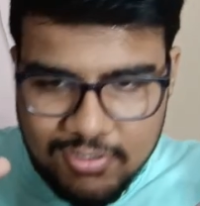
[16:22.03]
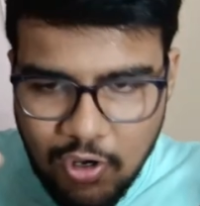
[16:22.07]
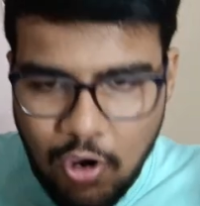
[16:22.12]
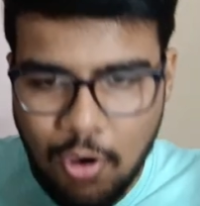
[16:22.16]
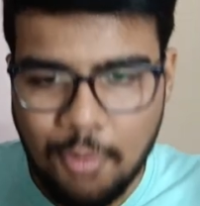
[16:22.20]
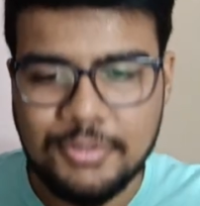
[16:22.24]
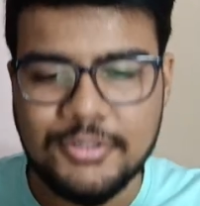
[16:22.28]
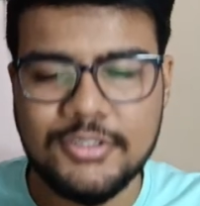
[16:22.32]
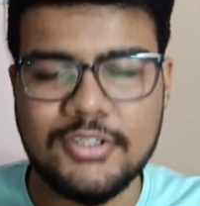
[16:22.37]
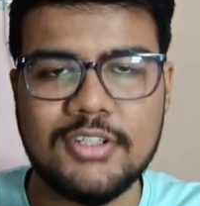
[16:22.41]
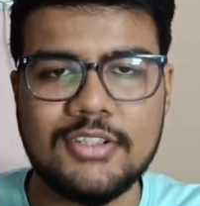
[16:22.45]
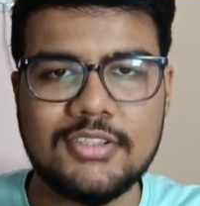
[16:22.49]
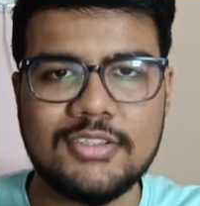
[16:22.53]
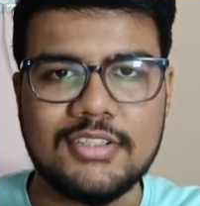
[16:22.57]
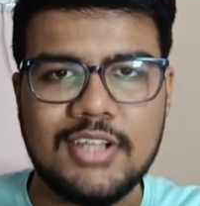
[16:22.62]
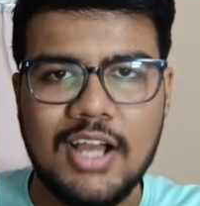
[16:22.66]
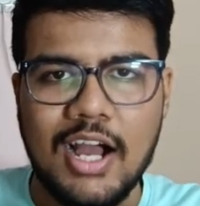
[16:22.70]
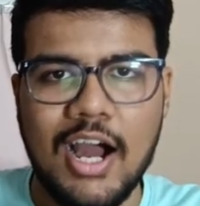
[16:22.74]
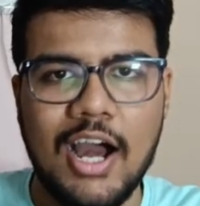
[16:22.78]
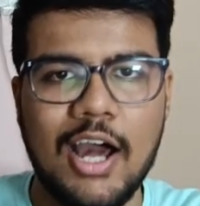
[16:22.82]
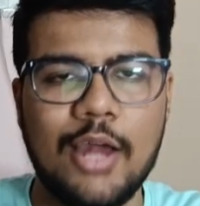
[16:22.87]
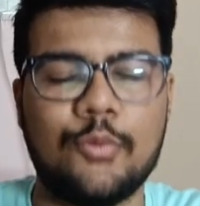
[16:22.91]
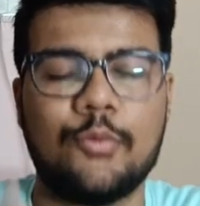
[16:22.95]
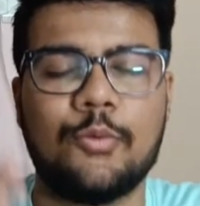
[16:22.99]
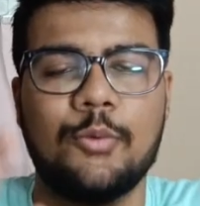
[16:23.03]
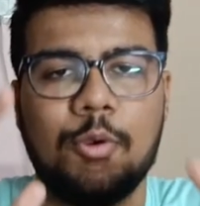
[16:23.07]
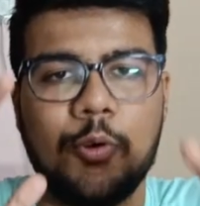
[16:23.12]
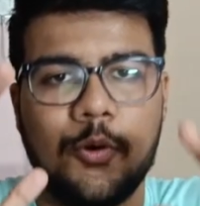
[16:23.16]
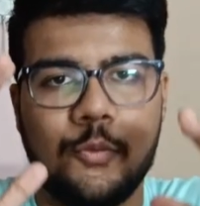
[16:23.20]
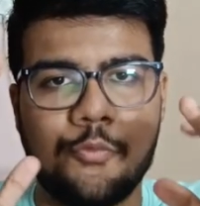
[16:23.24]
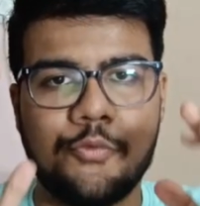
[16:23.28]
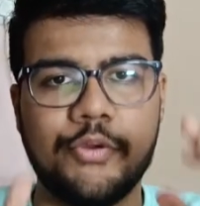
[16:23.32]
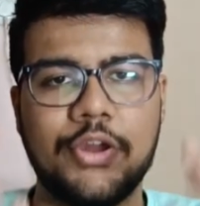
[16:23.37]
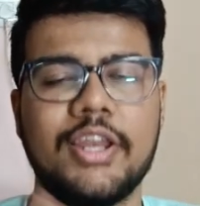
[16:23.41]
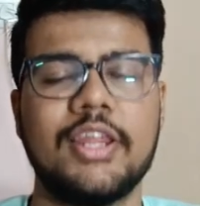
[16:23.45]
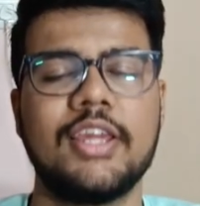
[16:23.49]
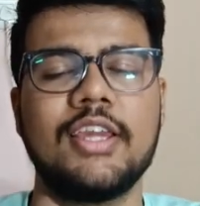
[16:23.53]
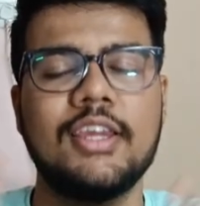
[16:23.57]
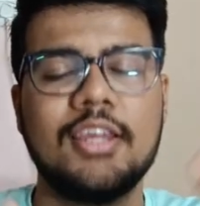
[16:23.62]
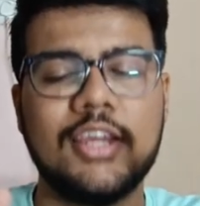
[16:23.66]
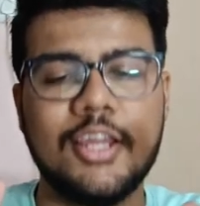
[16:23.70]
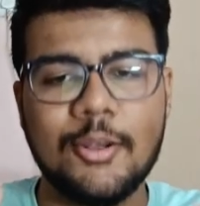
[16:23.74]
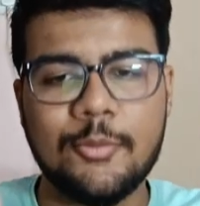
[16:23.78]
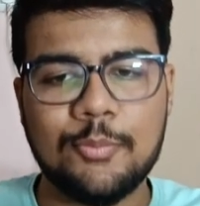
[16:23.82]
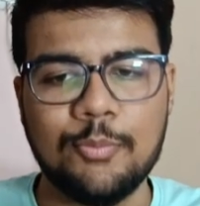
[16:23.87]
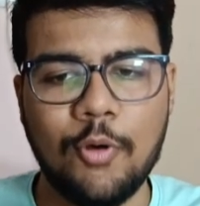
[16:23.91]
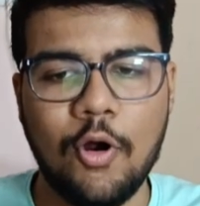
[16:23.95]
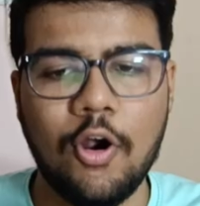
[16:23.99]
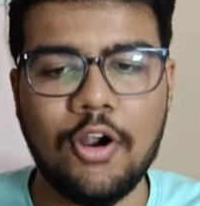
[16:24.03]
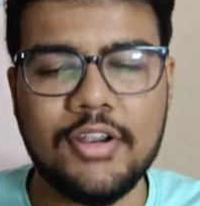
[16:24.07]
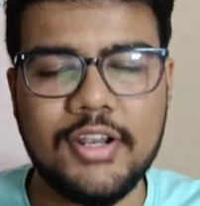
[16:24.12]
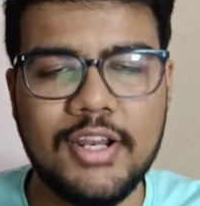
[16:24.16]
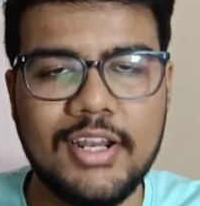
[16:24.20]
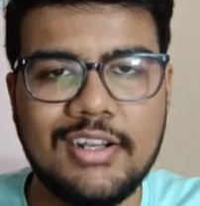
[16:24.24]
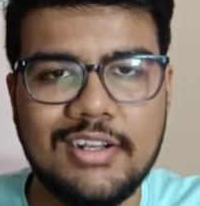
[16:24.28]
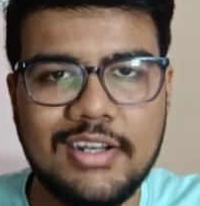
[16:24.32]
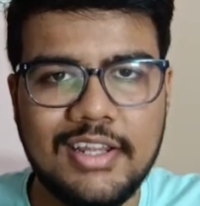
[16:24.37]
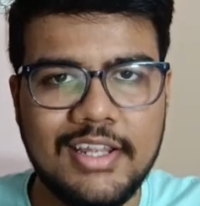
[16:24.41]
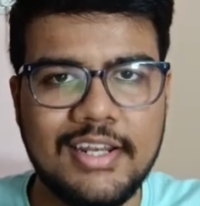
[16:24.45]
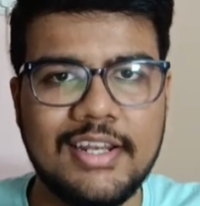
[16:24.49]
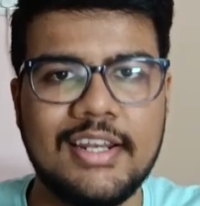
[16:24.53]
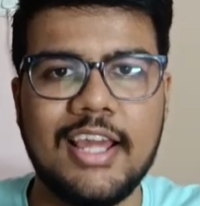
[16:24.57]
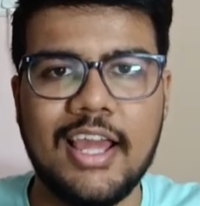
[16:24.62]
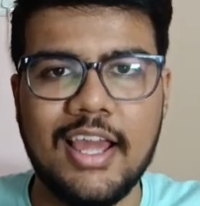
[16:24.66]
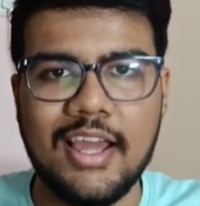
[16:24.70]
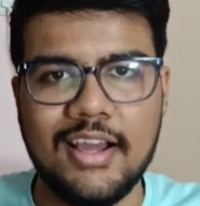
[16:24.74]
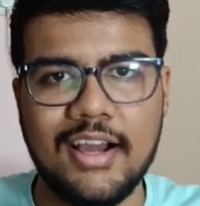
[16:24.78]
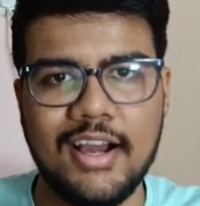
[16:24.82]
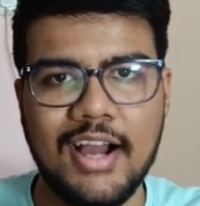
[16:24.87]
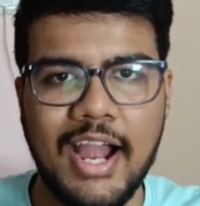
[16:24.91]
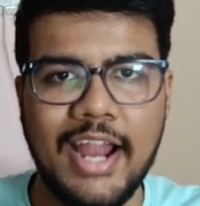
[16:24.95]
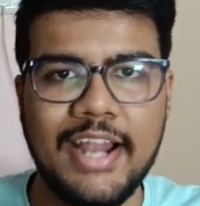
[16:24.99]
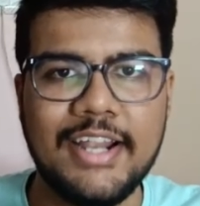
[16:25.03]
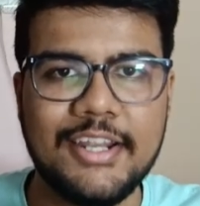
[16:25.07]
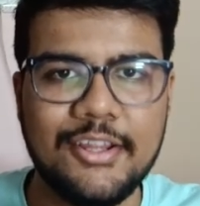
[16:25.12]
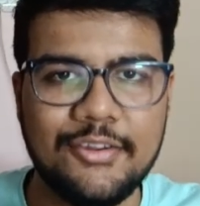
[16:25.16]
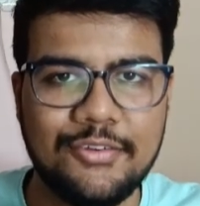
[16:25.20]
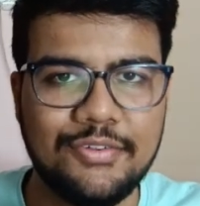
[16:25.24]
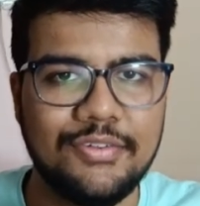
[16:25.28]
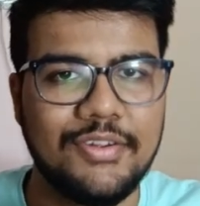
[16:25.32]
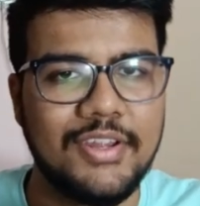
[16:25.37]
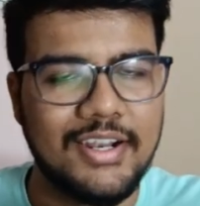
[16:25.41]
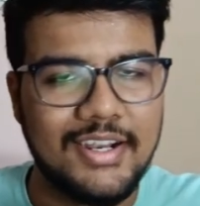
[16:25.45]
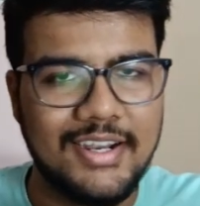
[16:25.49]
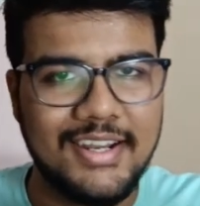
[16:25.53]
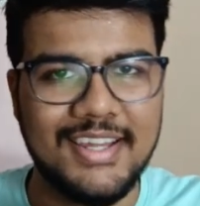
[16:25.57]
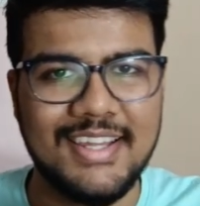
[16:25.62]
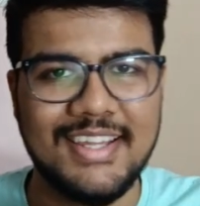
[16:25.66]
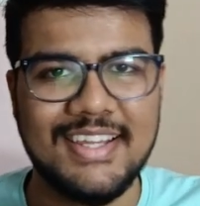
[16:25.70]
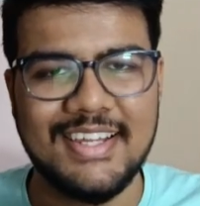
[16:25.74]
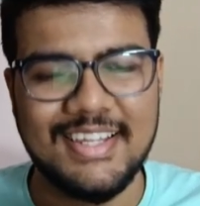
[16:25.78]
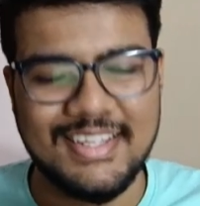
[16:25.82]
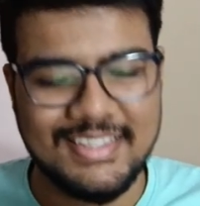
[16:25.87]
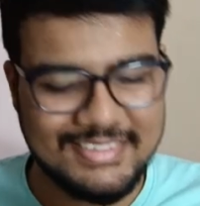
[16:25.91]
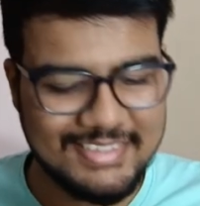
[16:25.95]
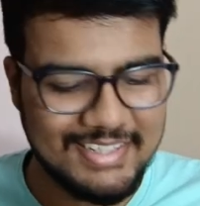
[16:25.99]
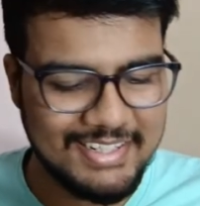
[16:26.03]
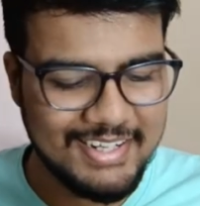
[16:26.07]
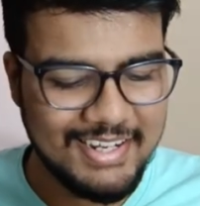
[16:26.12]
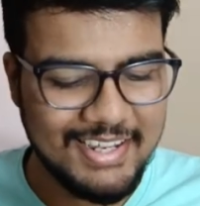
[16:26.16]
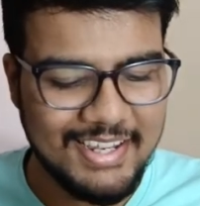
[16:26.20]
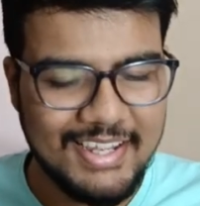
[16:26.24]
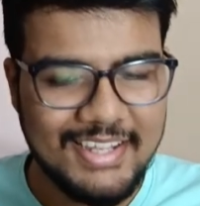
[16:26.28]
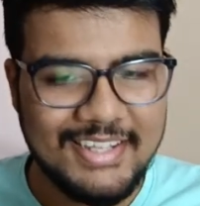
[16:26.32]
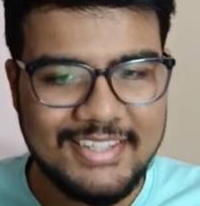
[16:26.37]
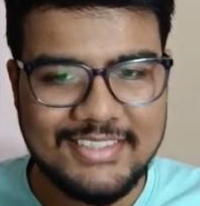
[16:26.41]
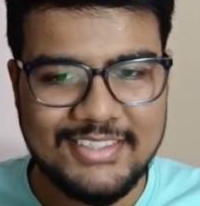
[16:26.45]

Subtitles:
options are very important in IT field, is it?